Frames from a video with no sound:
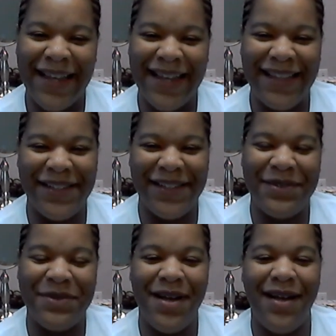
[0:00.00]

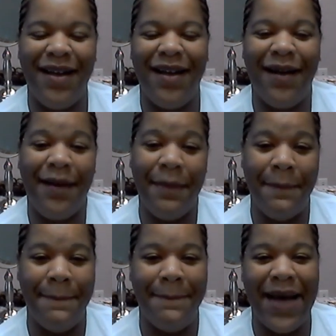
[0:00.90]
Hello, I am
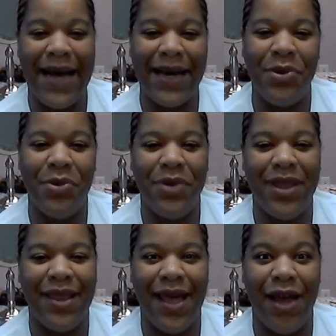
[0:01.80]
back with
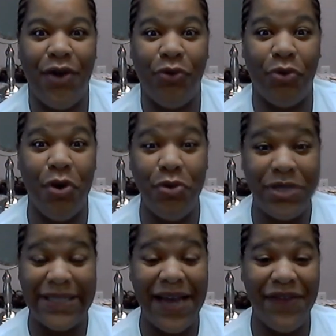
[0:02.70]
a
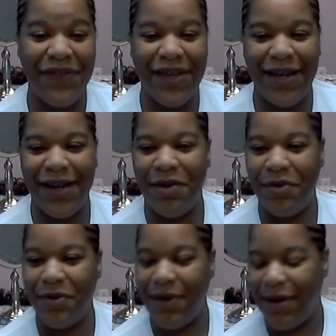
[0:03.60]
crochet
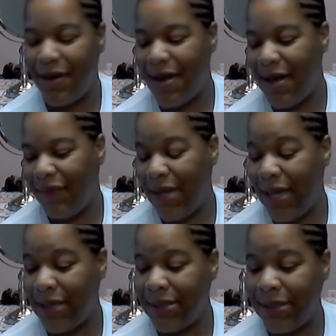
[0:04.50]
video. I have
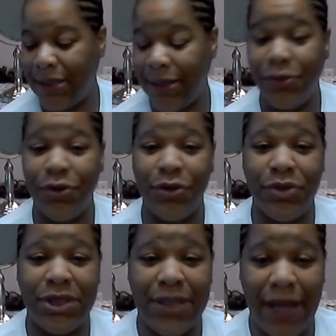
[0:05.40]
not done
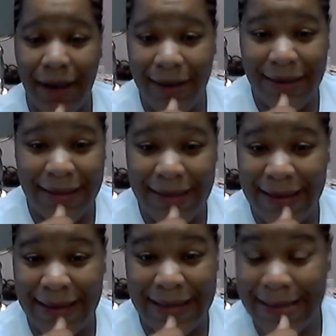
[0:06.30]
crochet in
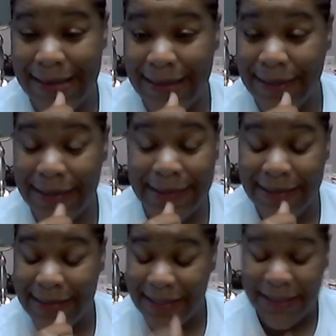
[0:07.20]
like a year,
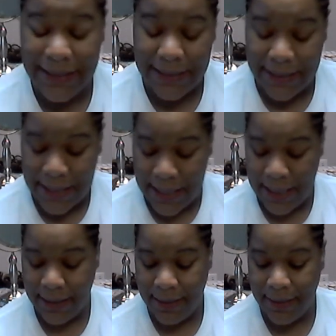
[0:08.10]

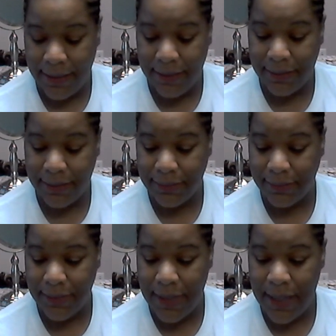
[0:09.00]
and
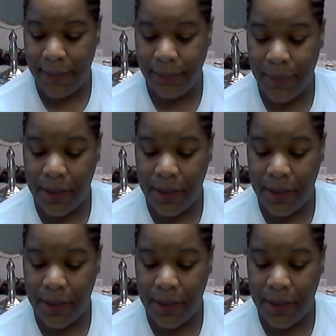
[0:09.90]
I'm